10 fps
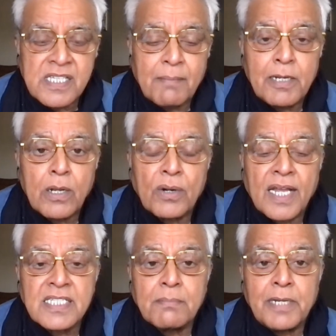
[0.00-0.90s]
Tamil Nadu
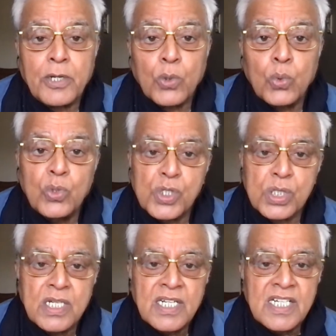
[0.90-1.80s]
Assembly rules.
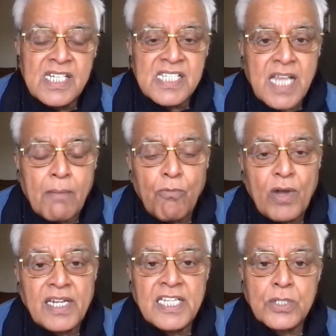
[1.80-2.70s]

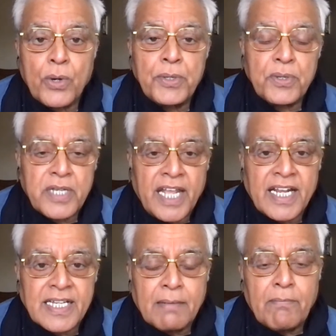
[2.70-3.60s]
Someone is going to take
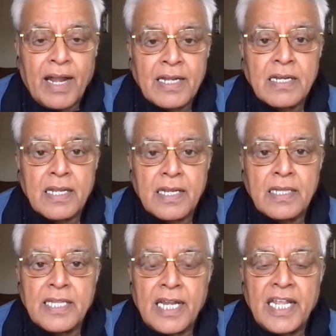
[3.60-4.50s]
it up, and
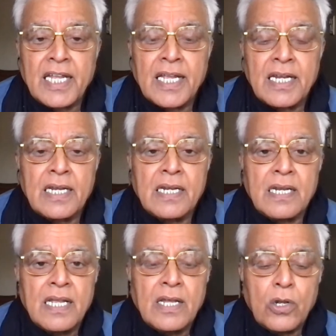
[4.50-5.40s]
the legal
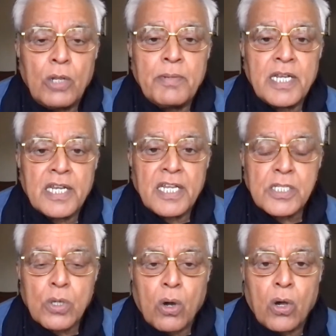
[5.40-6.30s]

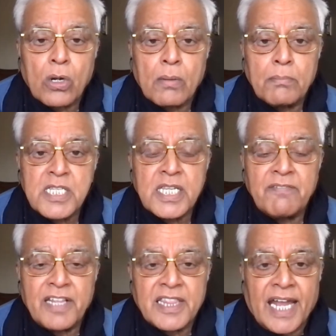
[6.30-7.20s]
preliminaries are busy
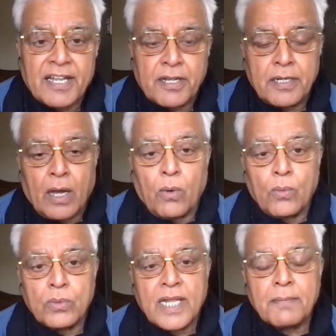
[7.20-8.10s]
with that now.
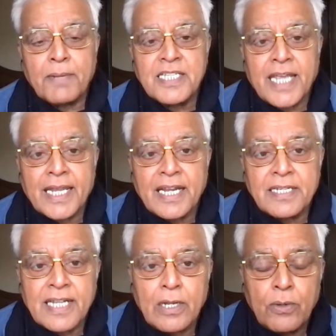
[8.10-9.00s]
That much I can
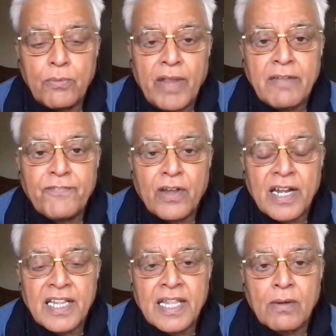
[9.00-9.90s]
tell you. Wait for
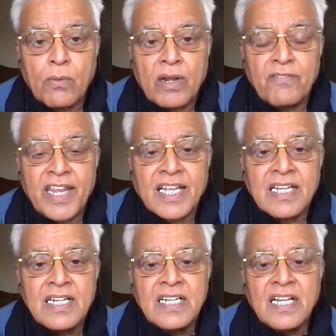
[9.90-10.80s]
another 1 week.
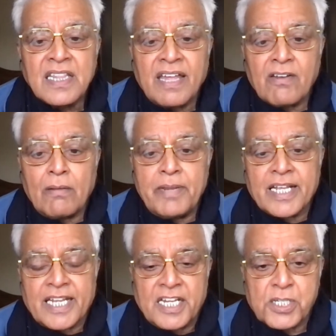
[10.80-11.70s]
There will be a
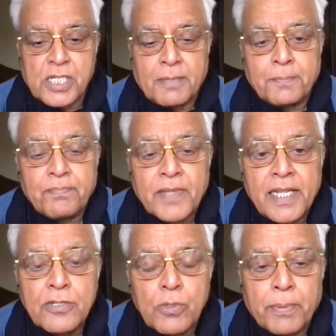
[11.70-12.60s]
case, sir,
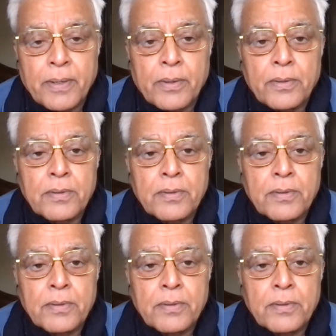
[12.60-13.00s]
in Supreme Court.